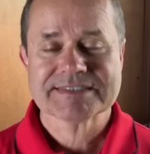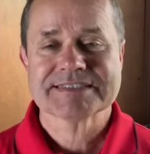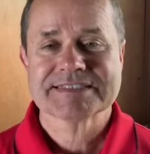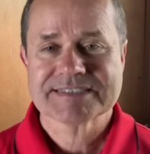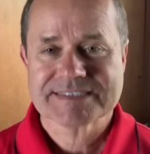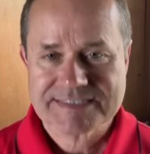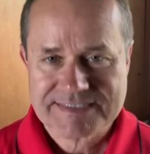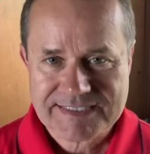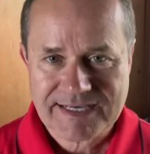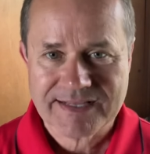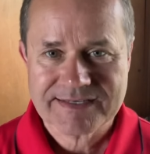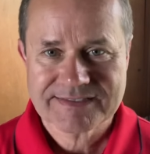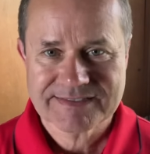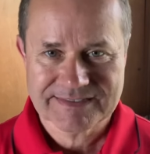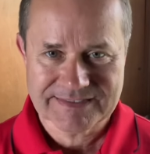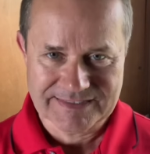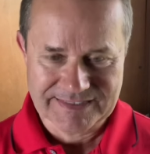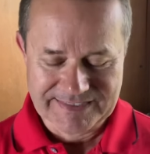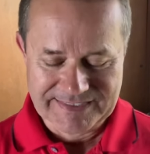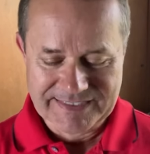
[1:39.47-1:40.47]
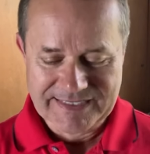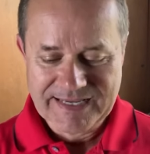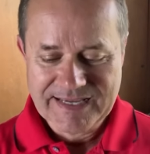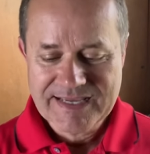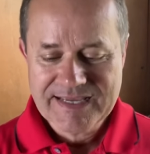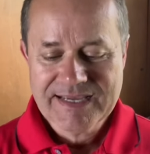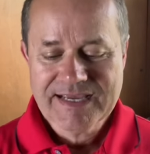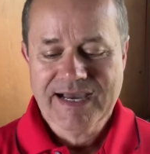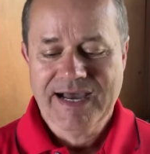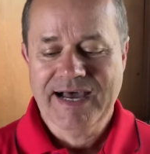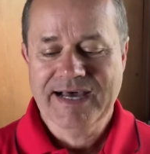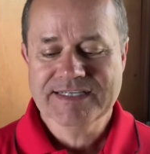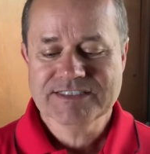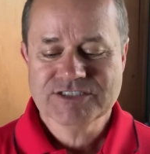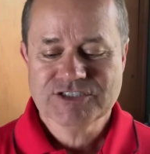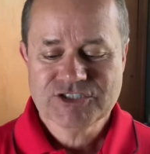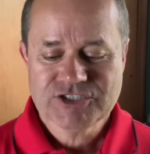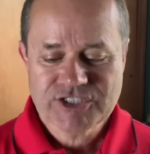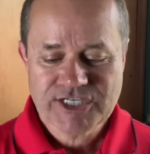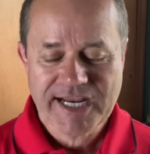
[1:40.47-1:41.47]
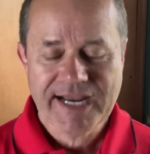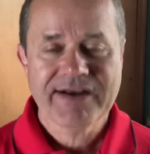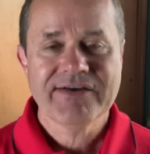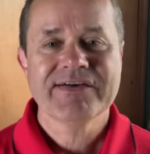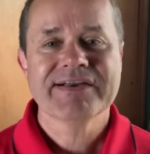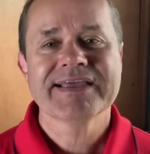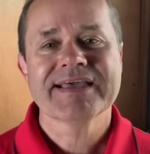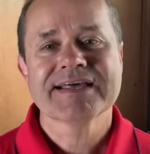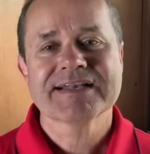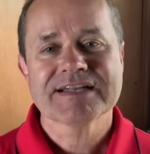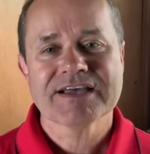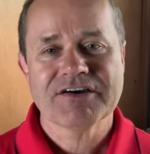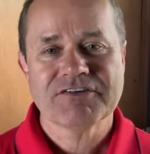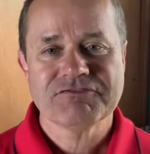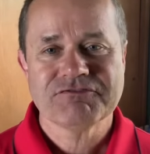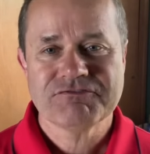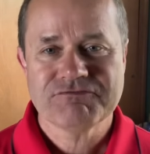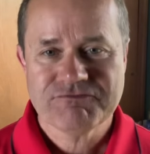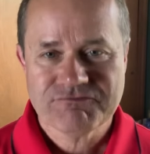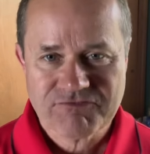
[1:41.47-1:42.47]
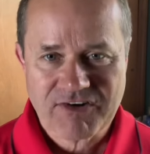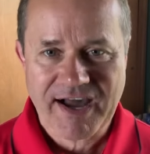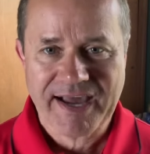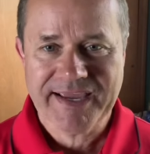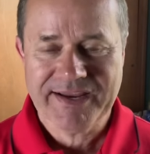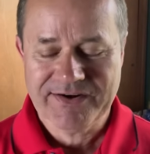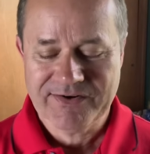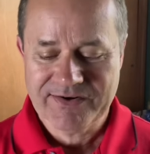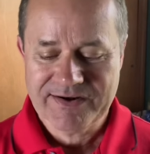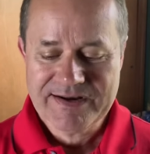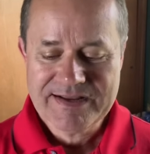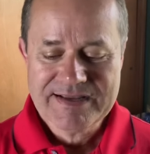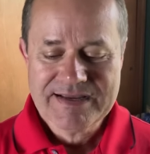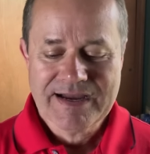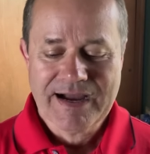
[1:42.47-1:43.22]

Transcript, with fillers: suddenly a chariot of fire